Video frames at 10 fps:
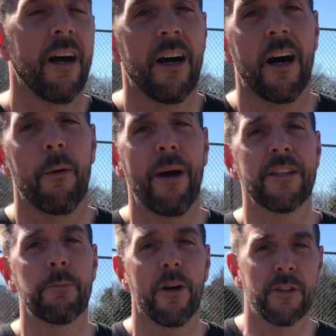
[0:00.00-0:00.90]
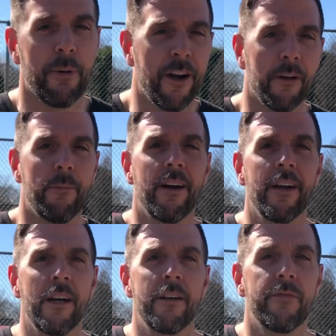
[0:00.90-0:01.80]
Basketball is a part of my
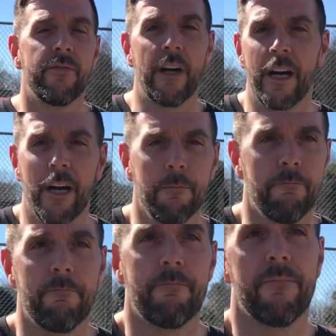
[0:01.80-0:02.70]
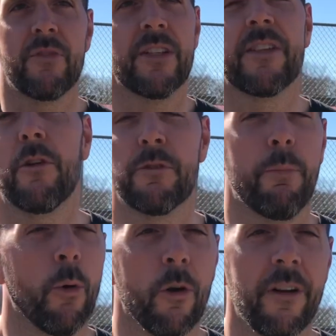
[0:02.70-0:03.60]
life since I was born.